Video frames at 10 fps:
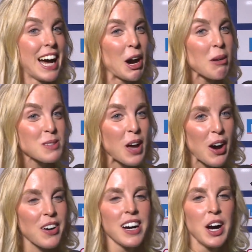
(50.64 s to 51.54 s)
I hope
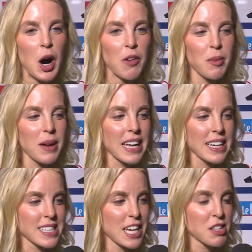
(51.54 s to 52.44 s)
so. Hopefully we
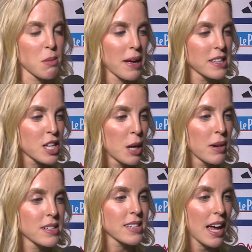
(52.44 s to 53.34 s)
can continue this
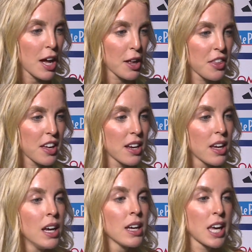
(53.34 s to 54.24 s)
momentum and stay healthy
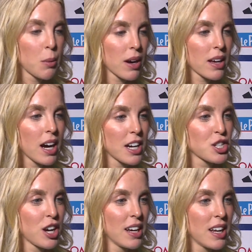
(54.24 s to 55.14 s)
and keep working hard
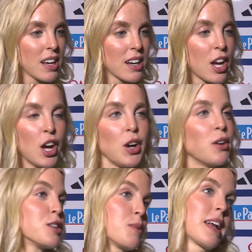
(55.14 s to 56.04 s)
in training, and
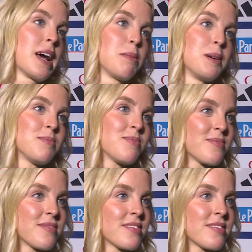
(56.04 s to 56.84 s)
who knows what can happen.